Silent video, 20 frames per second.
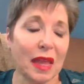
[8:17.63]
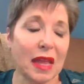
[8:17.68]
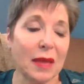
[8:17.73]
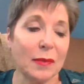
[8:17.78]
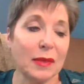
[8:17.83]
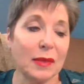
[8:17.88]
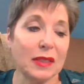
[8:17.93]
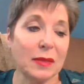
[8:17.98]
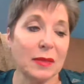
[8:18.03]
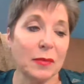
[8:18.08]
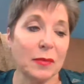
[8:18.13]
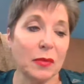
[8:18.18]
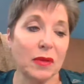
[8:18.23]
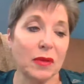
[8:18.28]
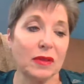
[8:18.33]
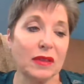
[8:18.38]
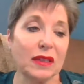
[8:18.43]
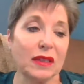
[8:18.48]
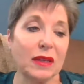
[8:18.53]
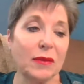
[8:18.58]
It's
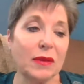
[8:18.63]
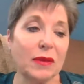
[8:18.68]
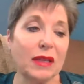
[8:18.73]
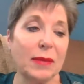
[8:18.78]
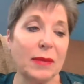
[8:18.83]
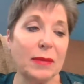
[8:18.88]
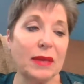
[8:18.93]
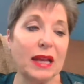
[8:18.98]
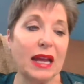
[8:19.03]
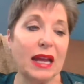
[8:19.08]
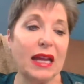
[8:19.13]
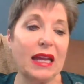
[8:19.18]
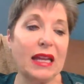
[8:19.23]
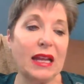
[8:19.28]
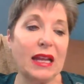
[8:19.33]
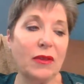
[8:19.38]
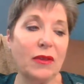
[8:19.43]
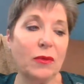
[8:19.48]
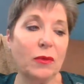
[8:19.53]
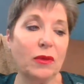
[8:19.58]
important that we keep an eye on
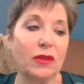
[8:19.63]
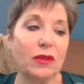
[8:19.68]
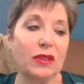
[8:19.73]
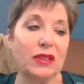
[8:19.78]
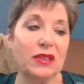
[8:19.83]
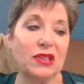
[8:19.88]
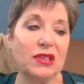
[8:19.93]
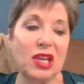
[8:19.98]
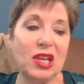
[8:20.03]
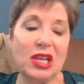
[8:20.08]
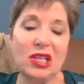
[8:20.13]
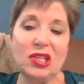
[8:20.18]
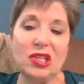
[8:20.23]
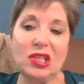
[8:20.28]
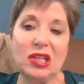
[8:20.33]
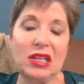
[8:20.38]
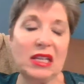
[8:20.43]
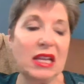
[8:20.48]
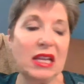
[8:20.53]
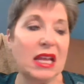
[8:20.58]
how the world is
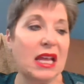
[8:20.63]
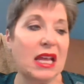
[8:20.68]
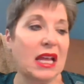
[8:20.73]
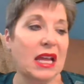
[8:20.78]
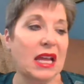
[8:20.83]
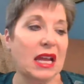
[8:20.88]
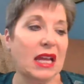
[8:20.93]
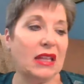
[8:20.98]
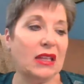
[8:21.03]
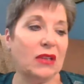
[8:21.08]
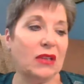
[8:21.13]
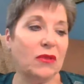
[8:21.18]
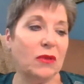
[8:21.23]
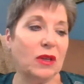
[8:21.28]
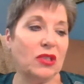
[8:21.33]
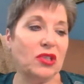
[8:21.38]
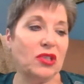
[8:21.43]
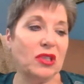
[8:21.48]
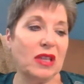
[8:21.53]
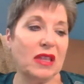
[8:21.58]
changing and the
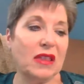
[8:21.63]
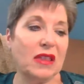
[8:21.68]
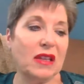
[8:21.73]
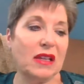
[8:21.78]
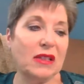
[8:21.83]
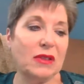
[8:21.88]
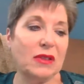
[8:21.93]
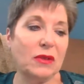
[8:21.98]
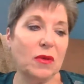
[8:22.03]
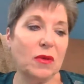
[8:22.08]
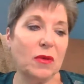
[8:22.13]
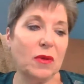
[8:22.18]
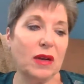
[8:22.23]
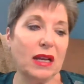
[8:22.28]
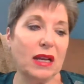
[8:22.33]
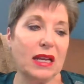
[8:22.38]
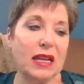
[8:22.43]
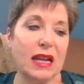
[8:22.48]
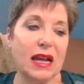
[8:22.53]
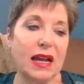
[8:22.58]
direction that things are
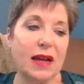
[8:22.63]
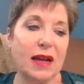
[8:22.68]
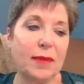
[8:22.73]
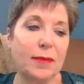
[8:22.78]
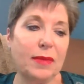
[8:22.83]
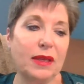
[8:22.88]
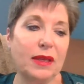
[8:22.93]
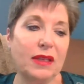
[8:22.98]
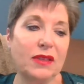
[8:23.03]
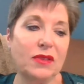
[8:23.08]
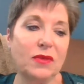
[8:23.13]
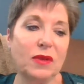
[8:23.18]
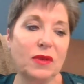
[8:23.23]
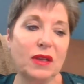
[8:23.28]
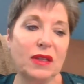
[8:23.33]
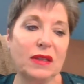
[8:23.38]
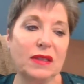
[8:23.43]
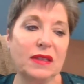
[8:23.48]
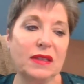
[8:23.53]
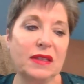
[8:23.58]
going because
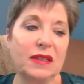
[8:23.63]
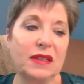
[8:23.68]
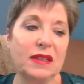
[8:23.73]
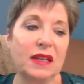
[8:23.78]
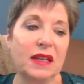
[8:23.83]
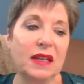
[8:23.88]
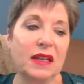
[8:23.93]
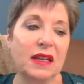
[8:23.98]
trends